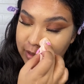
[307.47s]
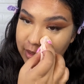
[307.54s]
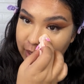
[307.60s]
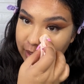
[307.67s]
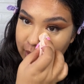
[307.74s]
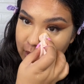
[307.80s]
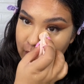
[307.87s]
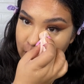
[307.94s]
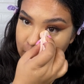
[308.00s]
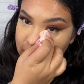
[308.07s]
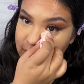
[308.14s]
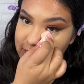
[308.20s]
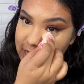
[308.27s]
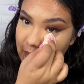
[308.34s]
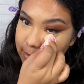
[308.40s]
Like, the
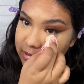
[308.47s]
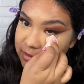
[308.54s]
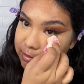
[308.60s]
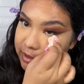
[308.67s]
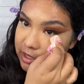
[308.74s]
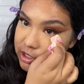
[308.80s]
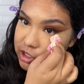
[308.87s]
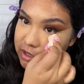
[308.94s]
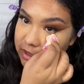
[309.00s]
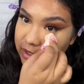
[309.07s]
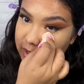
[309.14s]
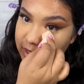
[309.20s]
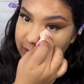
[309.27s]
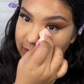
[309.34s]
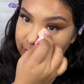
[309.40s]
damp sponge is good
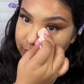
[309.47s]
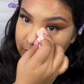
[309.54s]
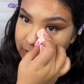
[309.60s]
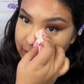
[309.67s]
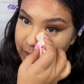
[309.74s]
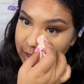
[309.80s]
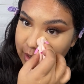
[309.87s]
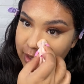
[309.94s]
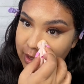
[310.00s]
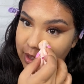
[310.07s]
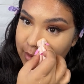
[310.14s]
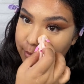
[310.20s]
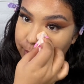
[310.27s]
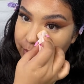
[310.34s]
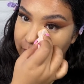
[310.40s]
and everything,
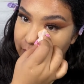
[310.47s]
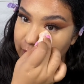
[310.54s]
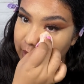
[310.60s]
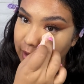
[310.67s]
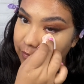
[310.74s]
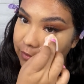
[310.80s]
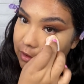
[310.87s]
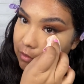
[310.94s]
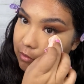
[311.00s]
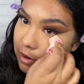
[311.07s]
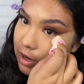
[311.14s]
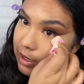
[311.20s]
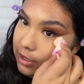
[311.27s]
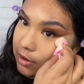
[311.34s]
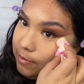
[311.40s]
but if you
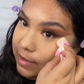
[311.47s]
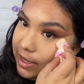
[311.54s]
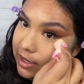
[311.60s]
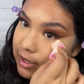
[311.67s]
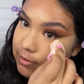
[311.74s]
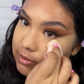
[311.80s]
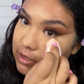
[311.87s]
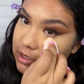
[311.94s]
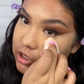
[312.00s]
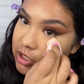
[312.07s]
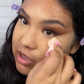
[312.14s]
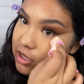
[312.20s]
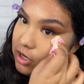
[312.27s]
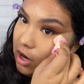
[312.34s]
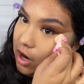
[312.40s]
want your makeup to just
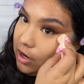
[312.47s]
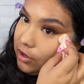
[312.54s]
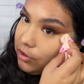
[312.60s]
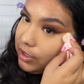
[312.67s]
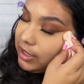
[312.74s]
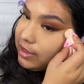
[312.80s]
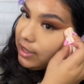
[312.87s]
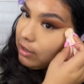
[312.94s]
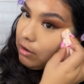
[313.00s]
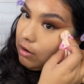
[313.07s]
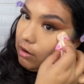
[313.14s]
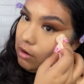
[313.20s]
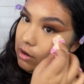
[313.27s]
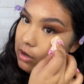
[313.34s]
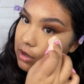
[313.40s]
not crease at
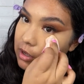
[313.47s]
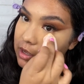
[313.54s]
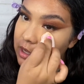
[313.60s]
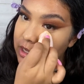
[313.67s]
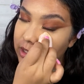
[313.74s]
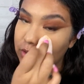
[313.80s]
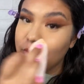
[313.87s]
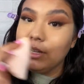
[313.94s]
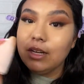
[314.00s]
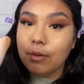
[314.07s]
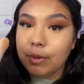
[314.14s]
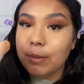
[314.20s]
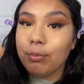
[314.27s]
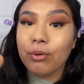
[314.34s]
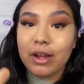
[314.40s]
all, you need to
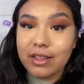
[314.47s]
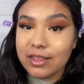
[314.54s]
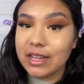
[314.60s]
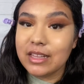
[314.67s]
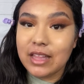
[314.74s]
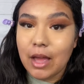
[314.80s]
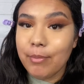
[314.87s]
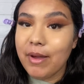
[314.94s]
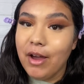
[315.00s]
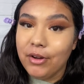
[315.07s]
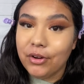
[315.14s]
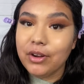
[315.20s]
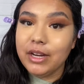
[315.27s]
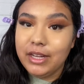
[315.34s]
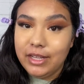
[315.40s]
be pressing that powder
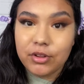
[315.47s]
in.